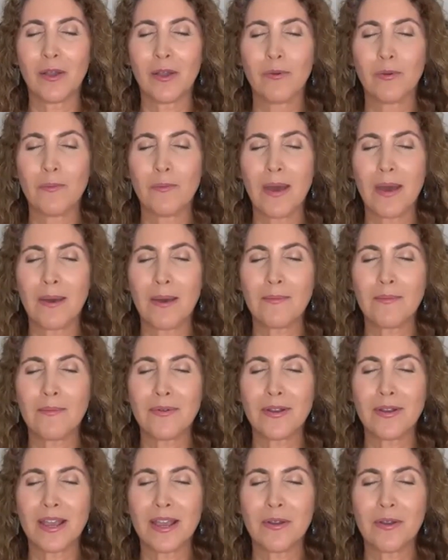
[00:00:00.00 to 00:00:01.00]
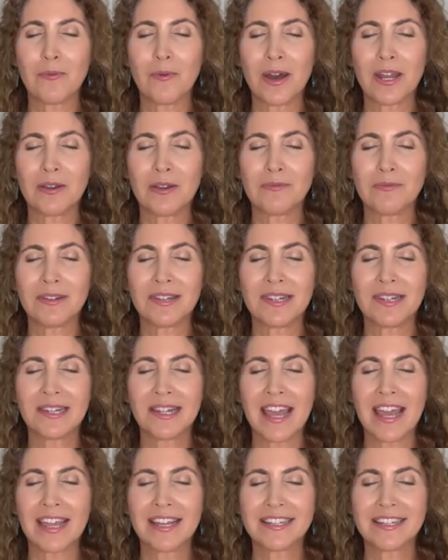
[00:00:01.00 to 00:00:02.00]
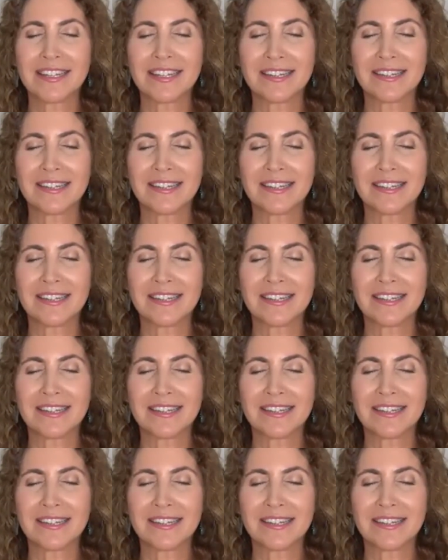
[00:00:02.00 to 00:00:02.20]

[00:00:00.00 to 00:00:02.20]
remembering what it was like to